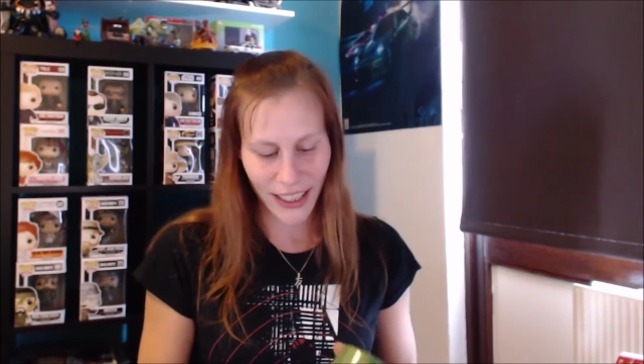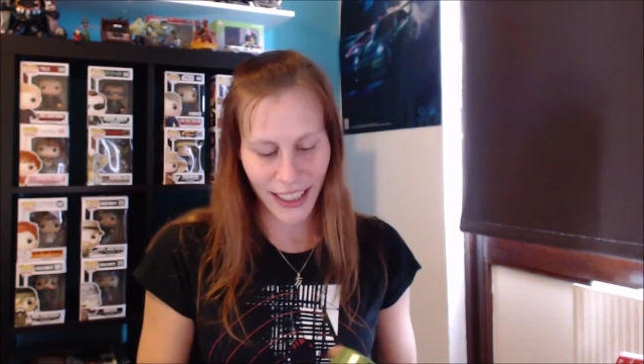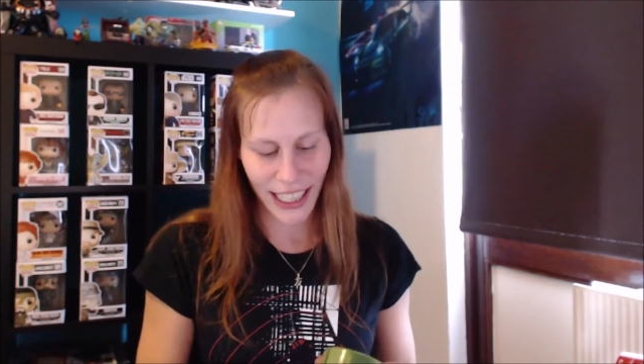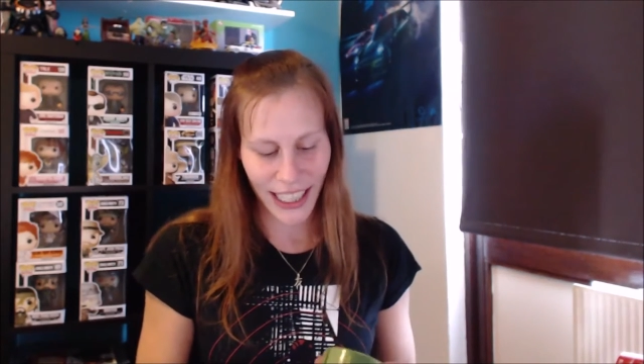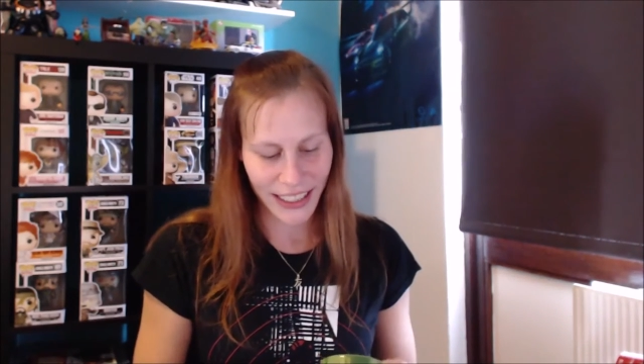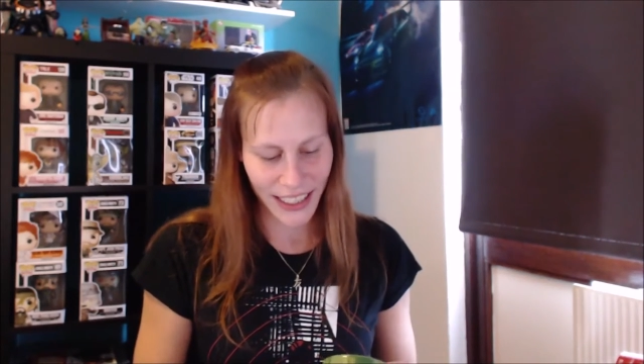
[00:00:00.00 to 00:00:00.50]

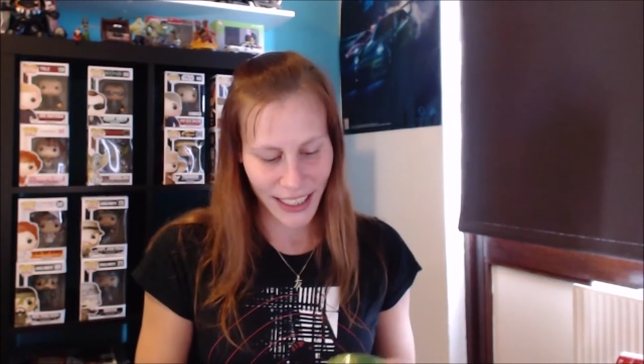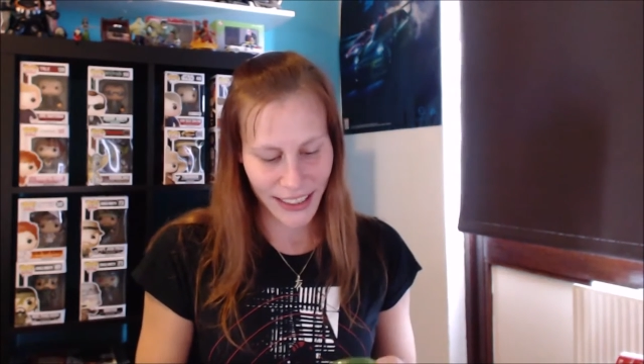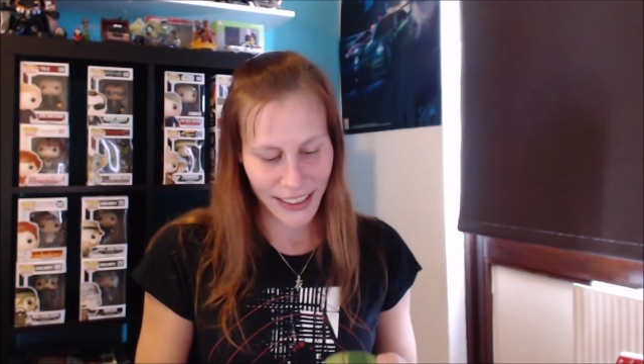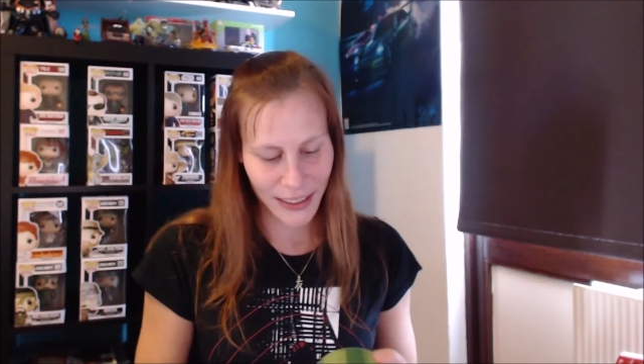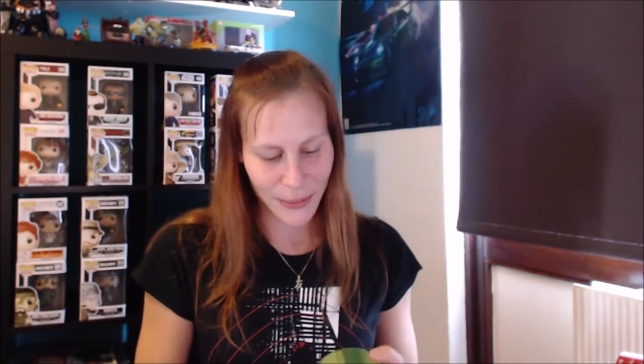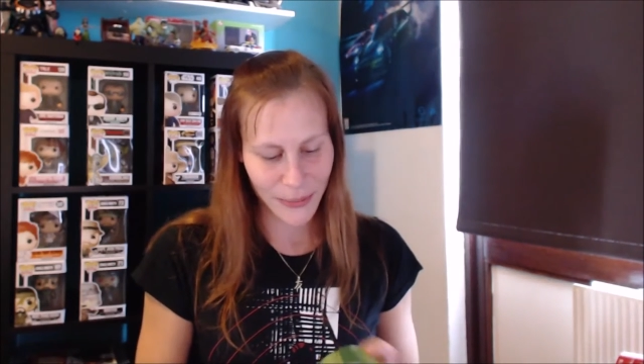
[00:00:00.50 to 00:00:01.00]
nice
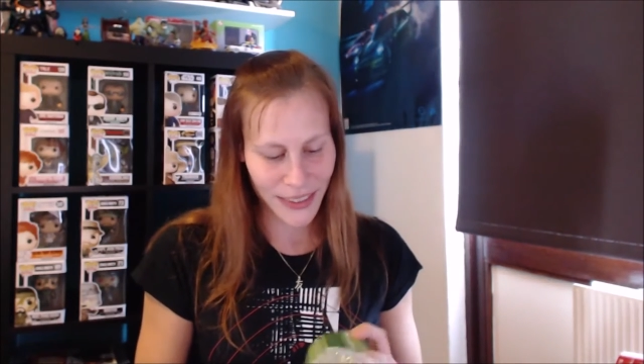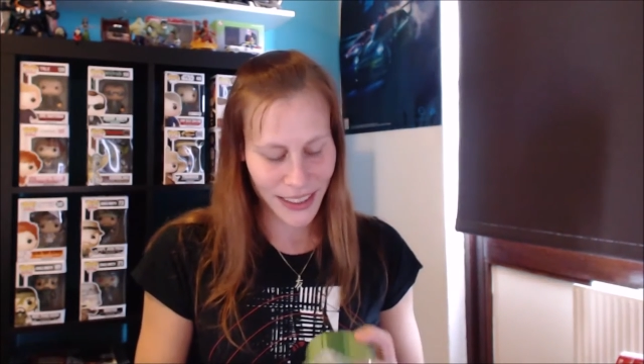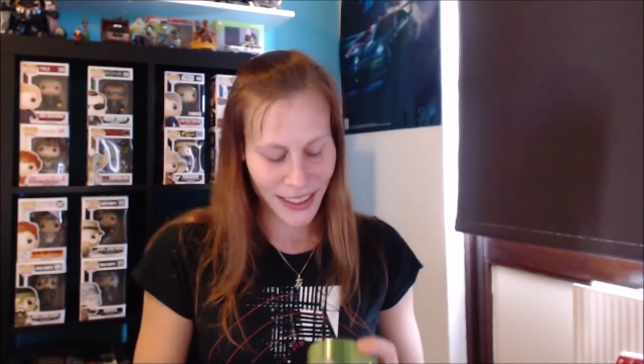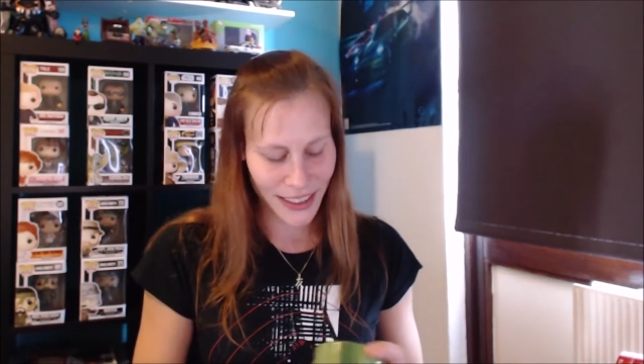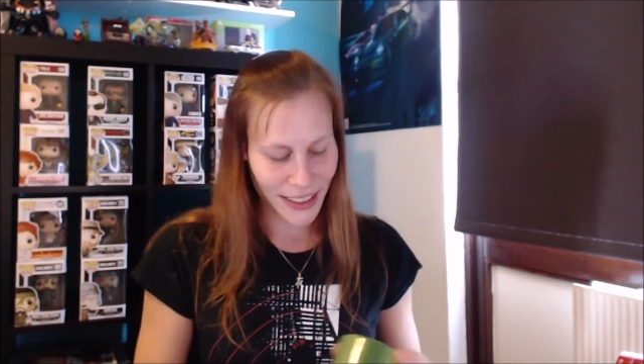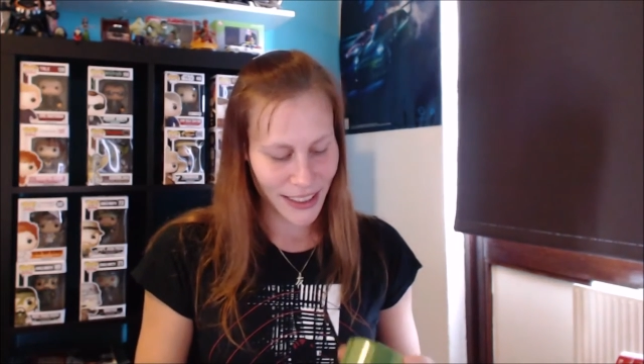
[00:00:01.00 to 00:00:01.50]
item.
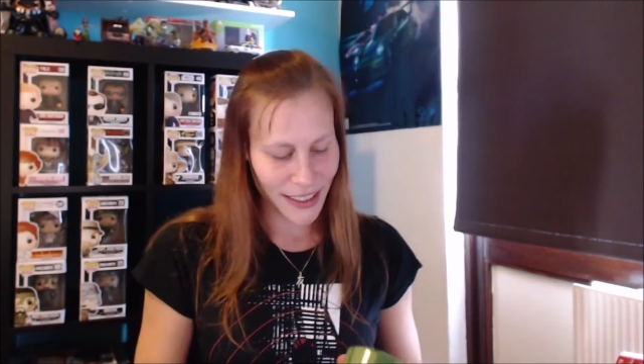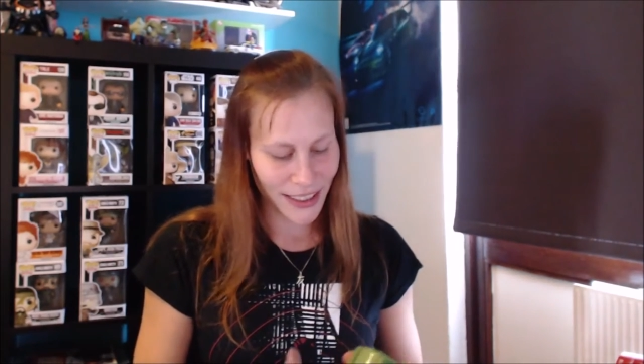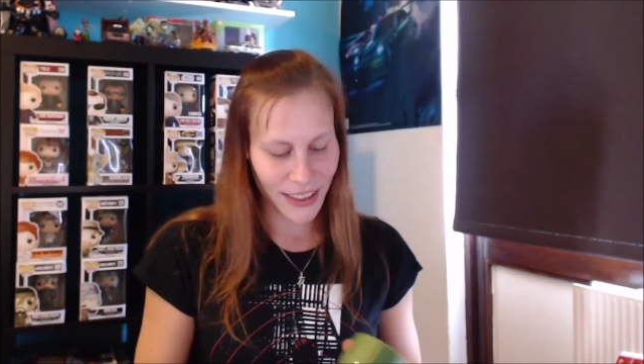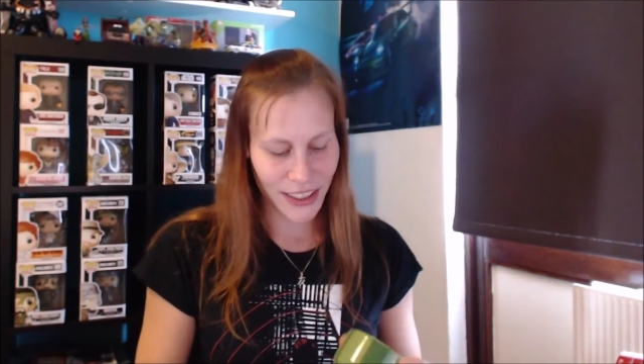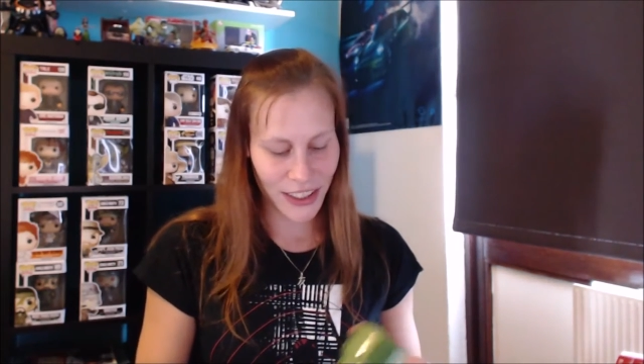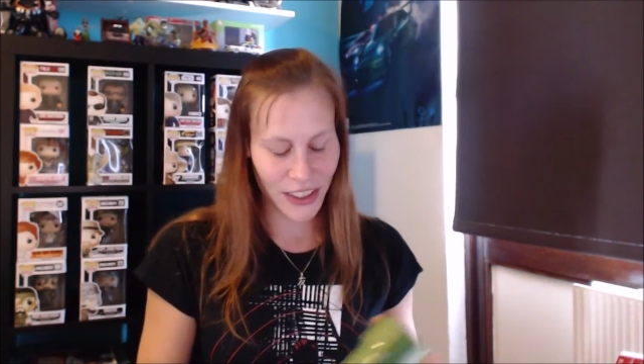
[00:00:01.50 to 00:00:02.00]

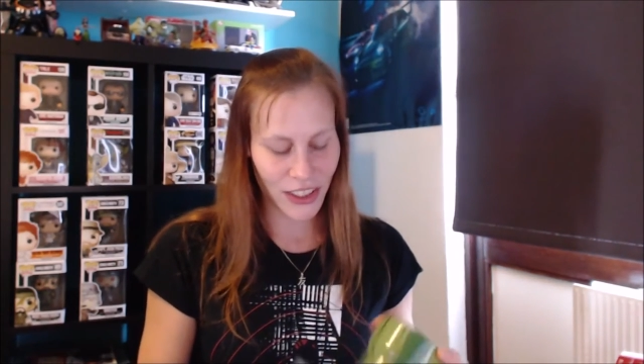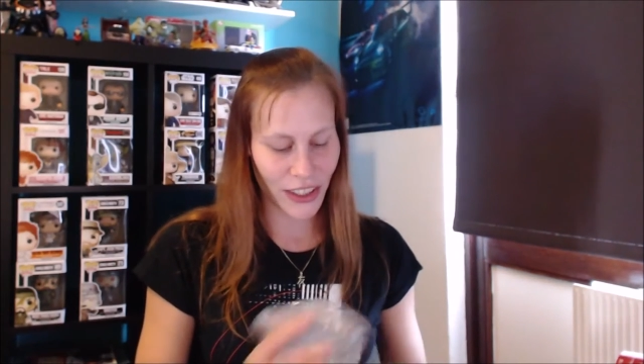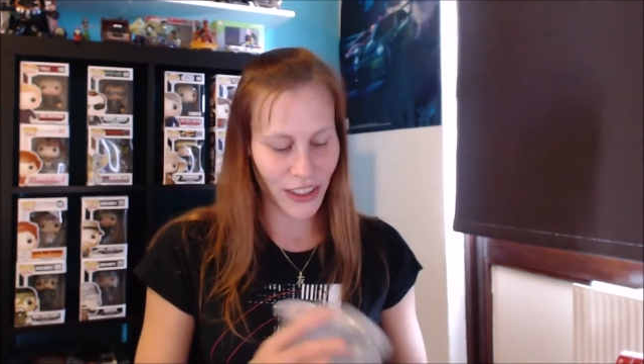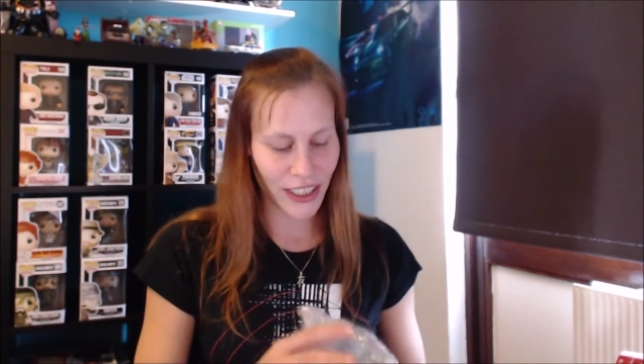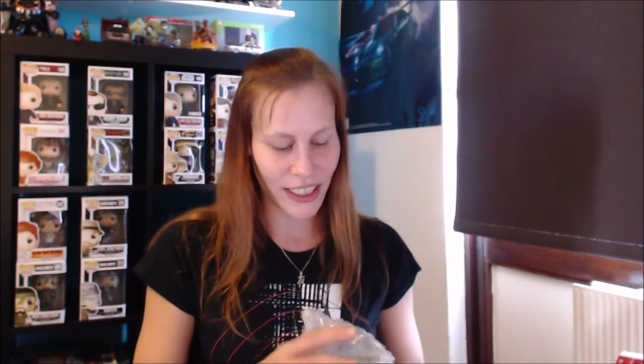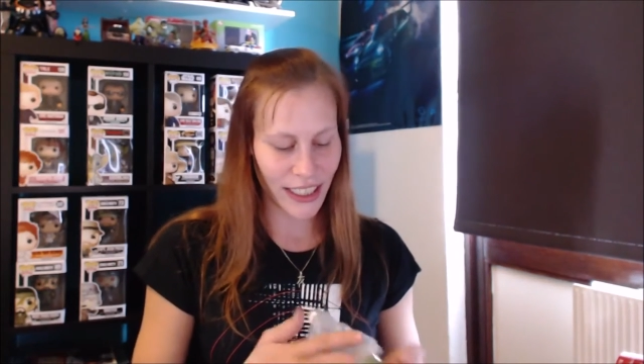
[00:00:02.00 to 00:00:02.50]

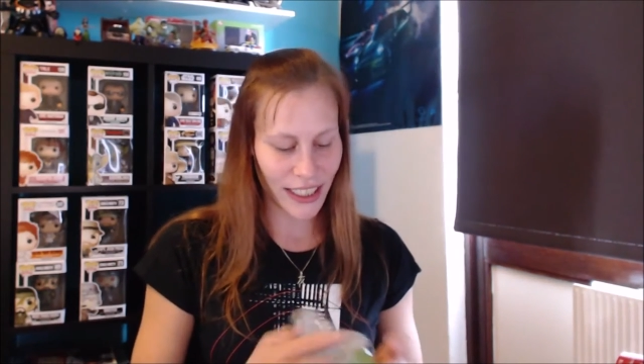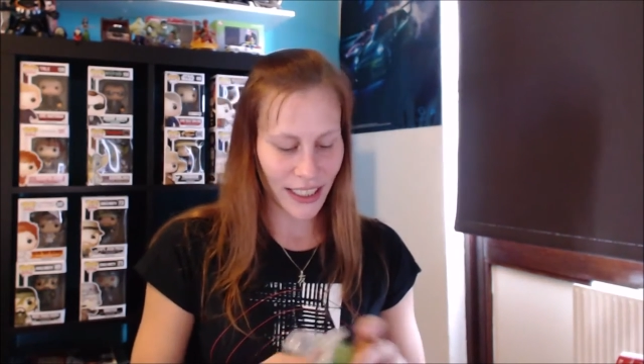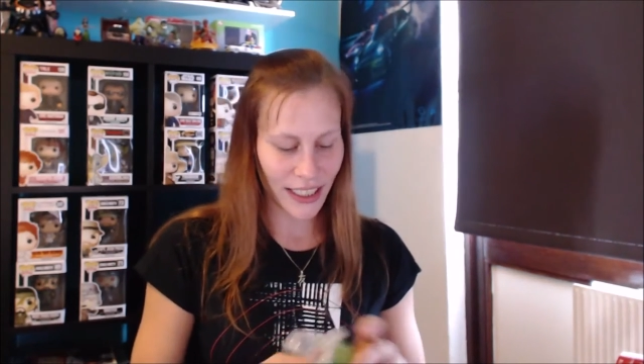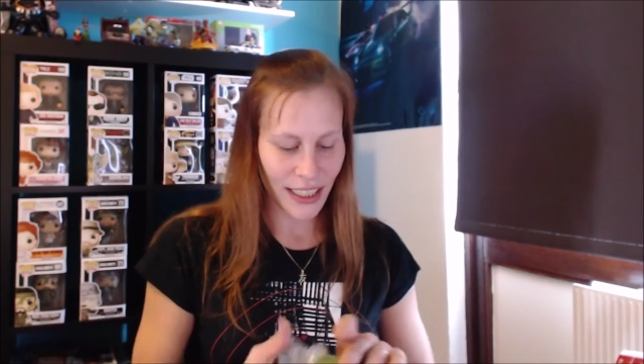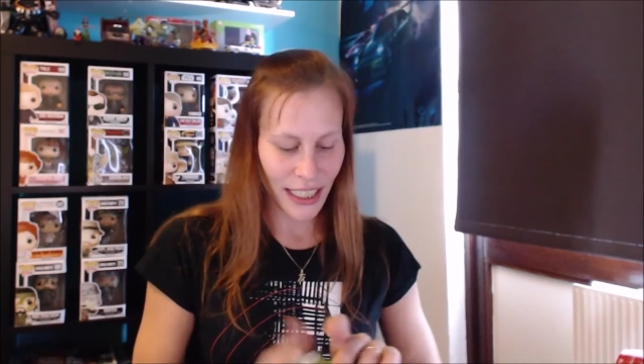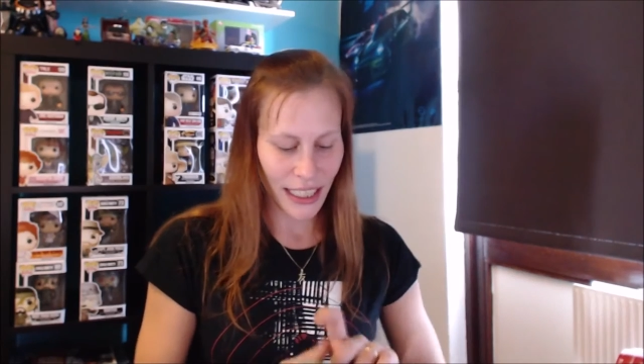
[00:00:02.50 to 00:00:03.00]
Seriously.
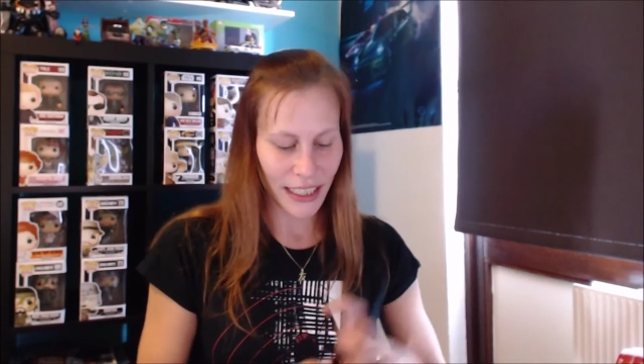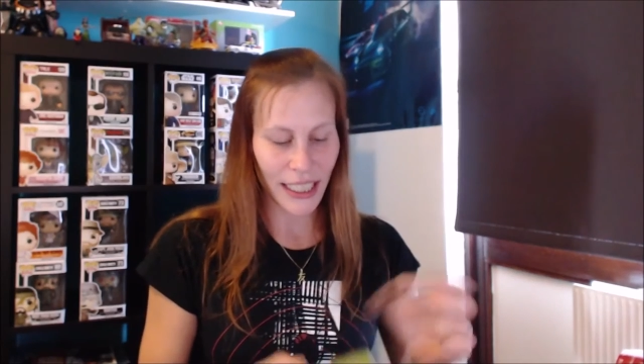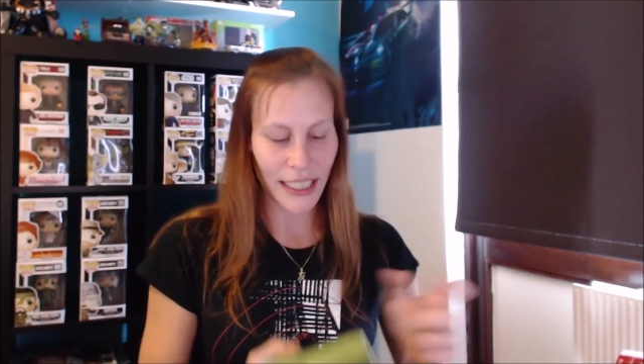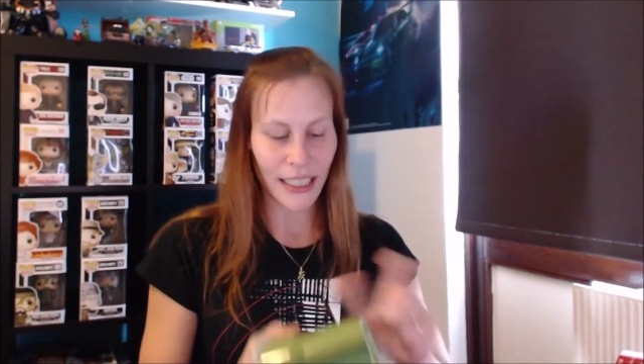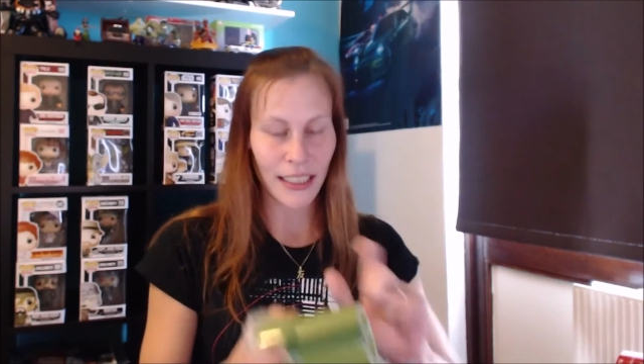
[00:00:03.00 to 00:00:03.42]
And like,